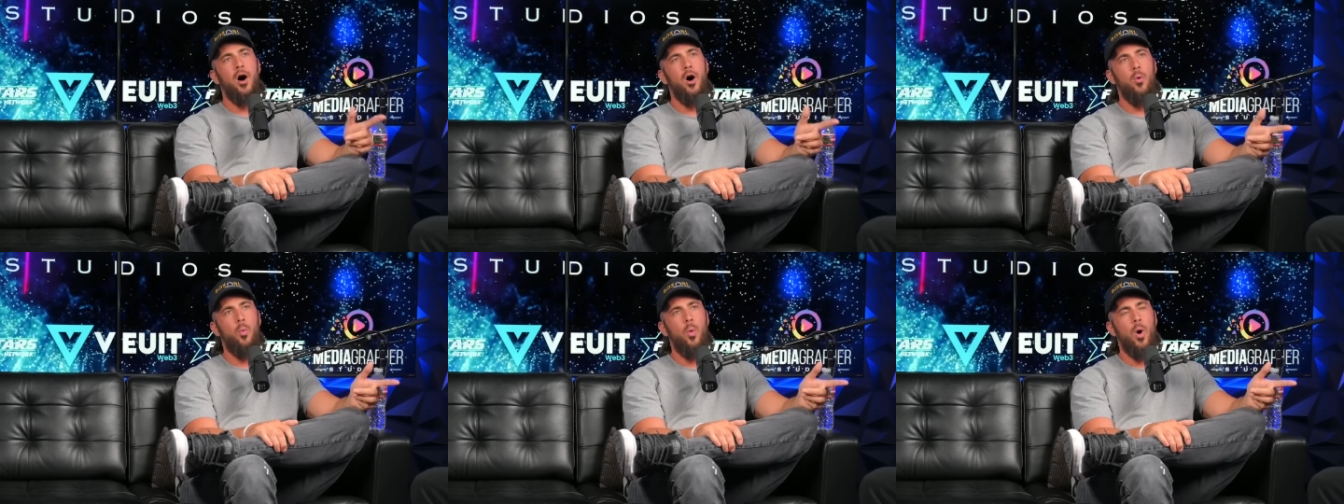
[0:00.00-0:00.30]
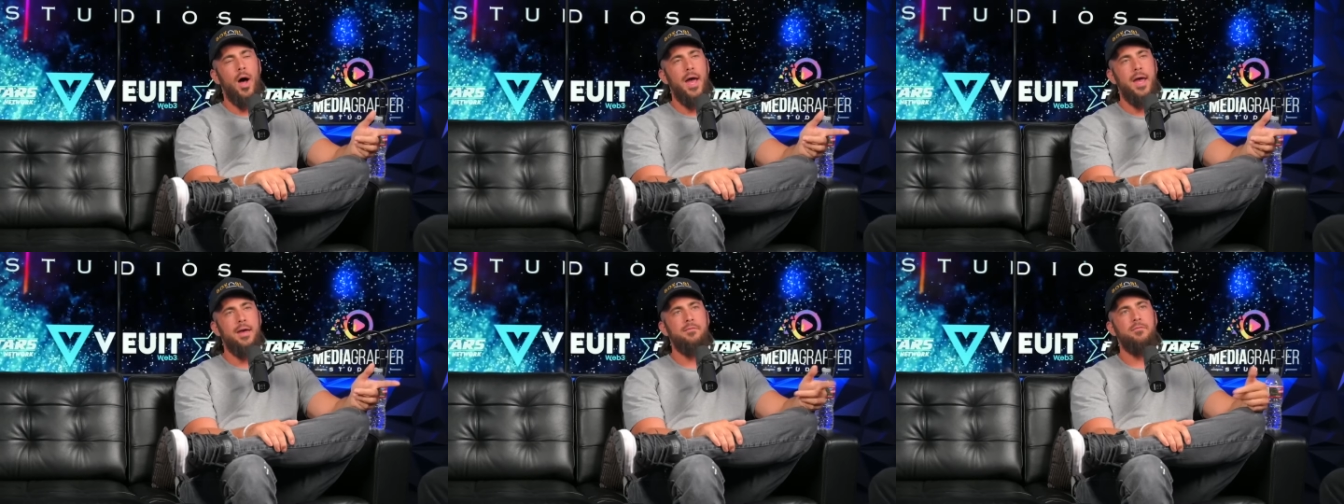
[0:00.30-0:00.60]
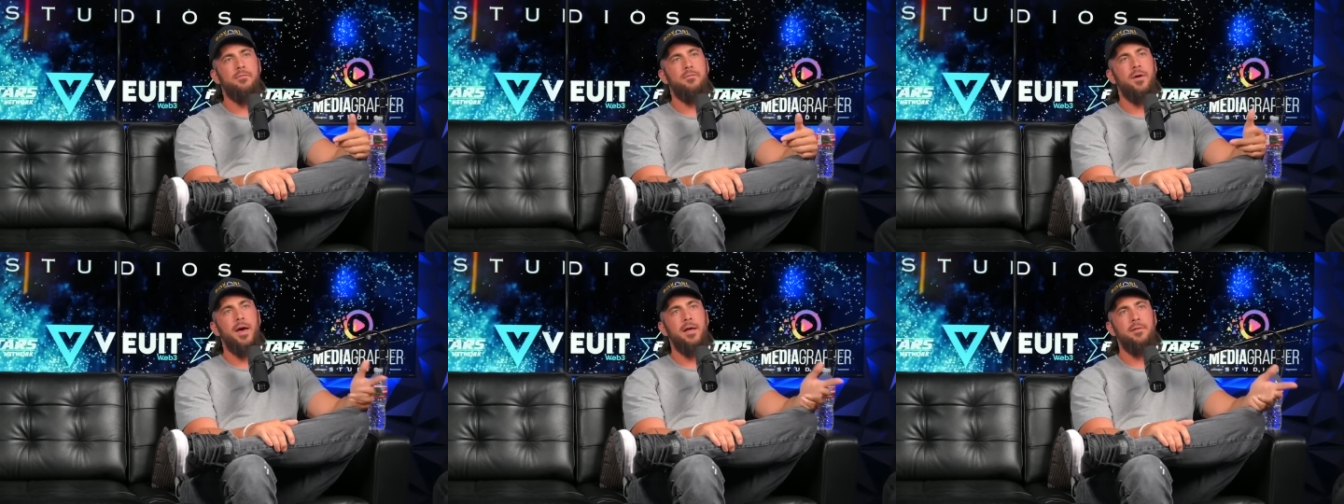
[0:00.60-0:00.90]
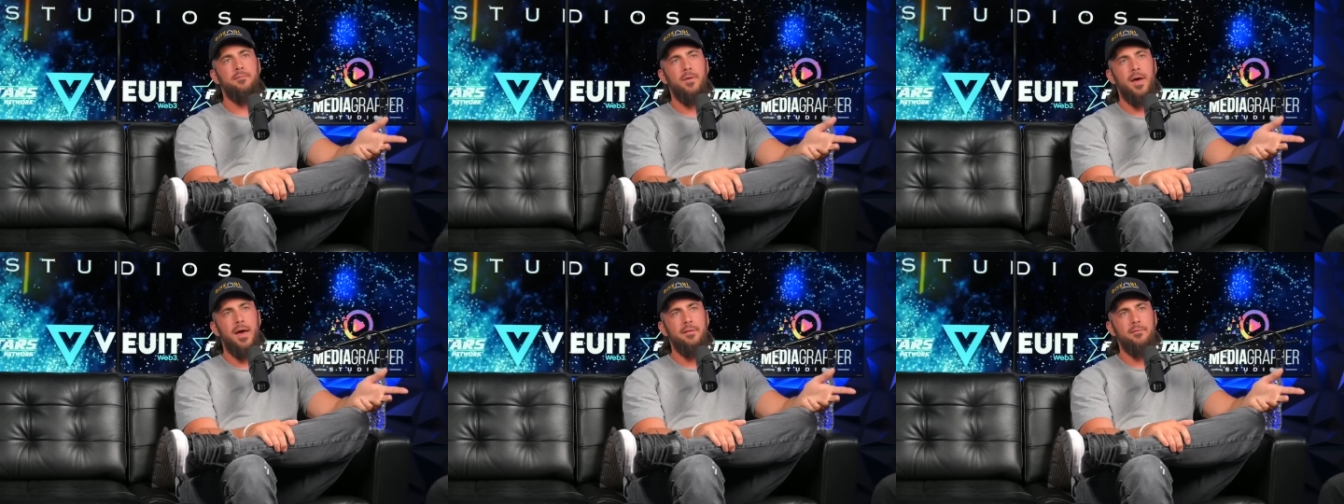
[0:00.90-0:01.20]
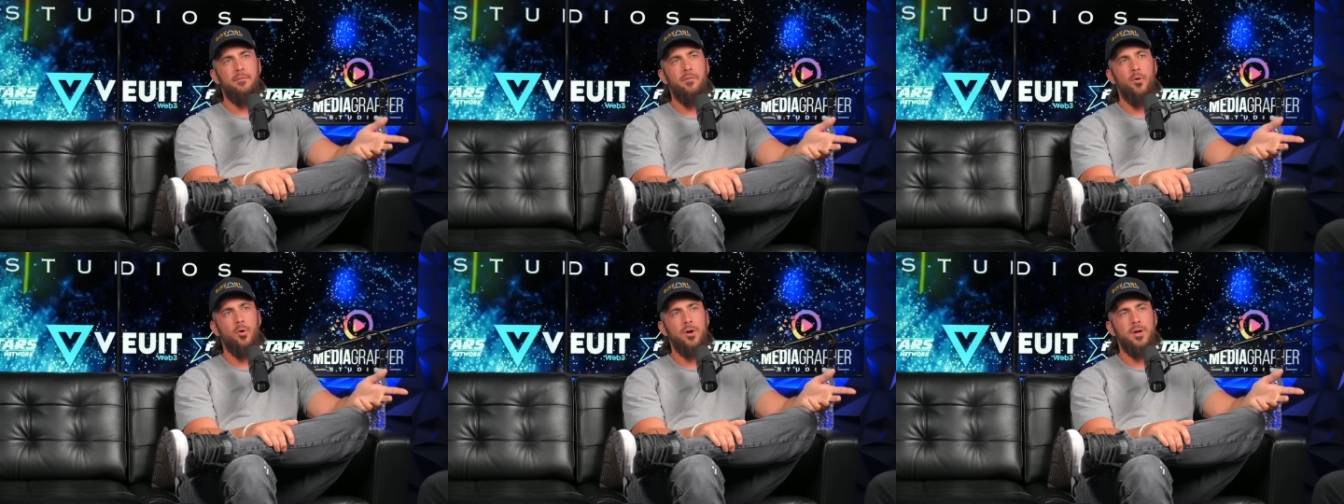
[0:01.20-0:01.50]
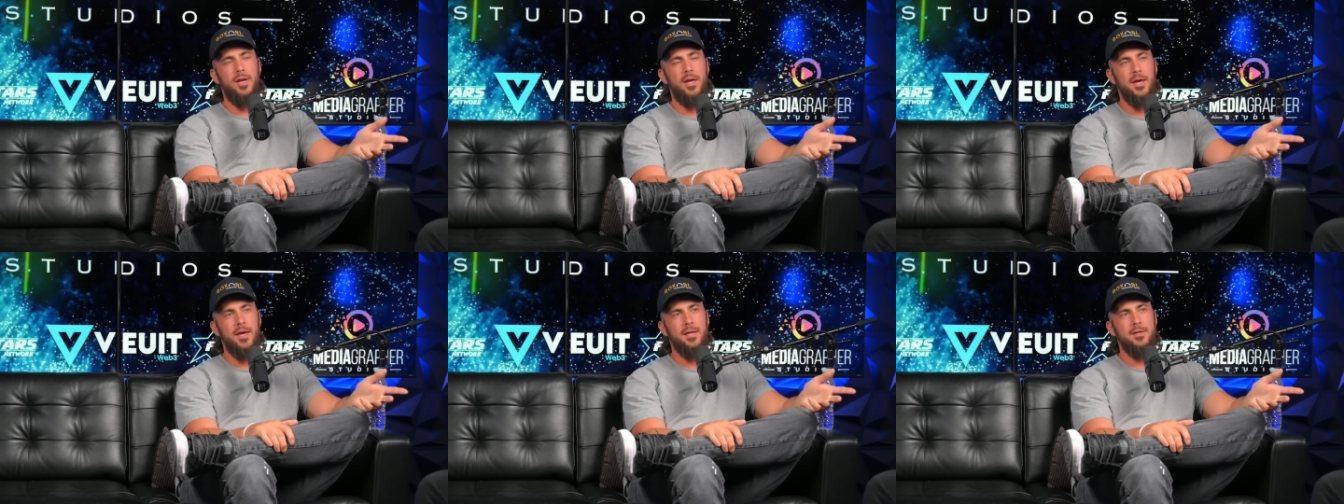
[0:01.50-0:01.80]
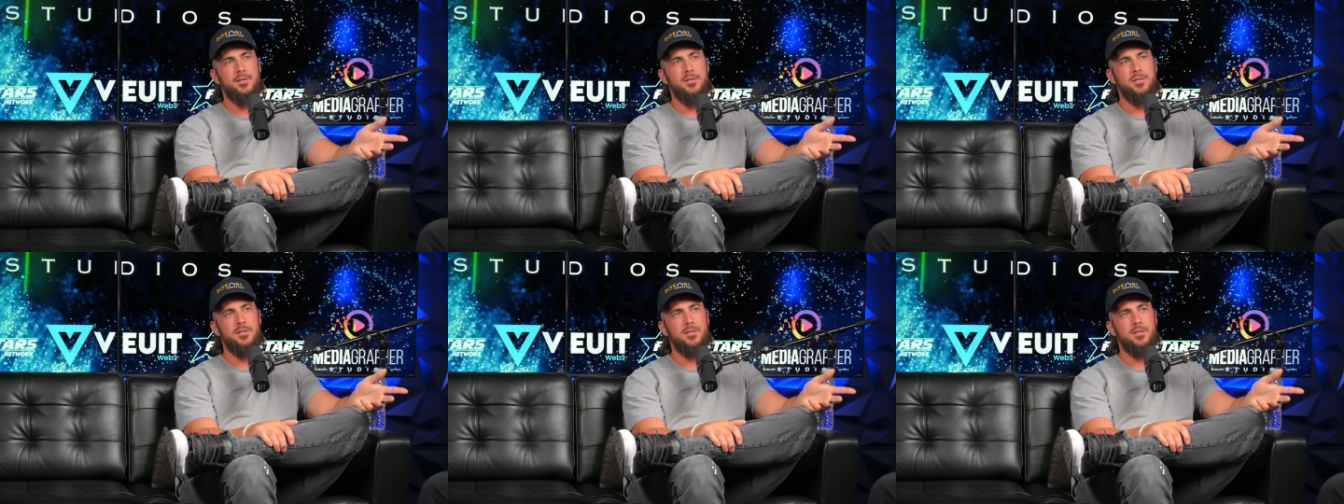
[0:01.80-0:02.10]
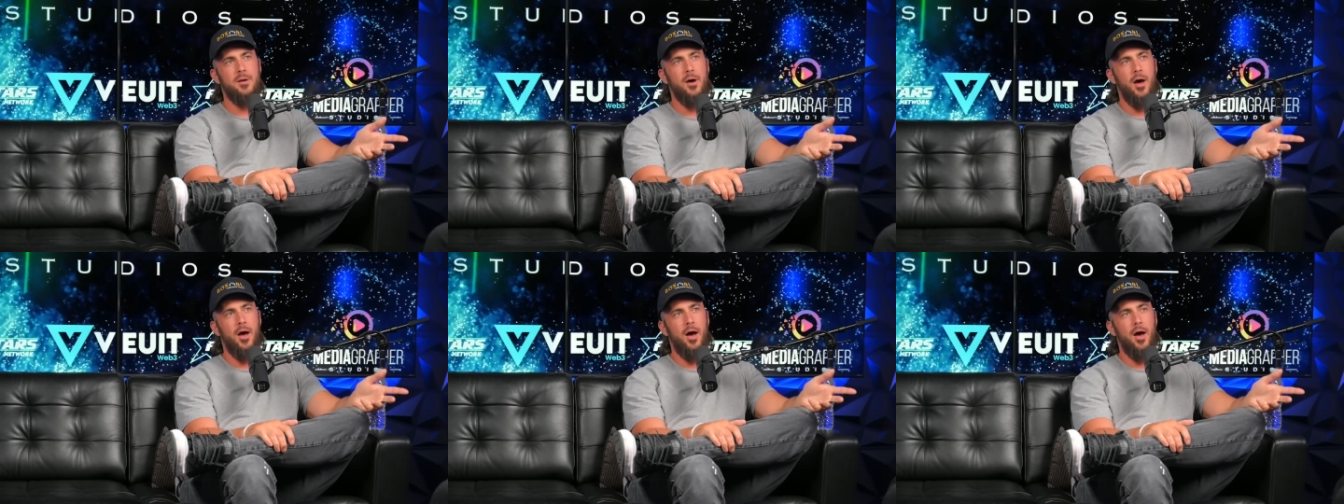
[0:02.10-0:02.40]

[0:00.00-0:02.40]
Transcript: a wife and, and four kids, mm.